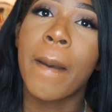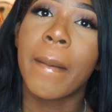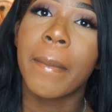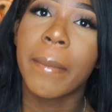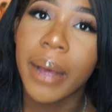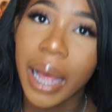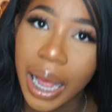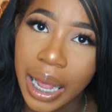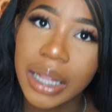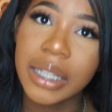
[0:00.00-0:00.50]

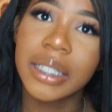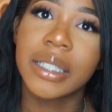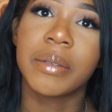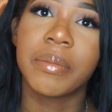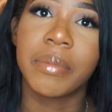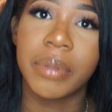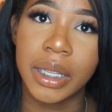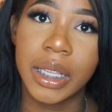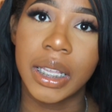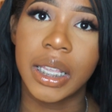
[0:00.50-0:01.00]

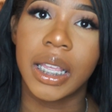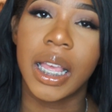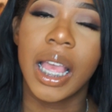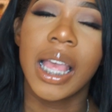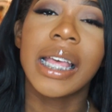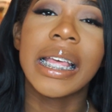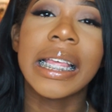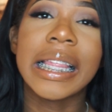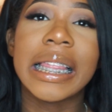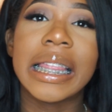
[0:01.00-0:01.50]
possibly
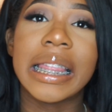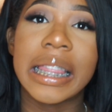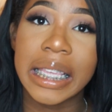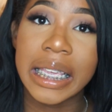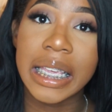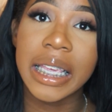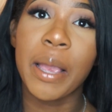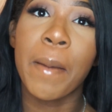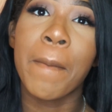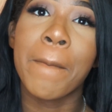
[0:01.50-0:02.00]

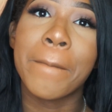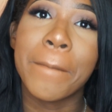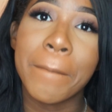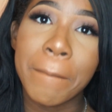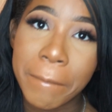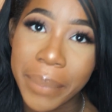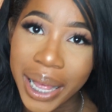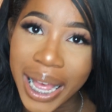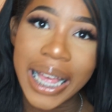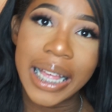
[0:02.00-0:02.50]
the
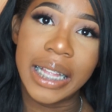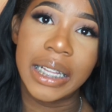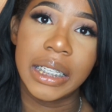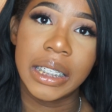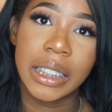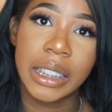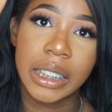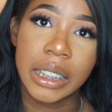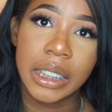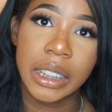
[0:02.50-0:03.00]

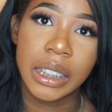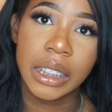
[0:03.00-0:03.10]
best,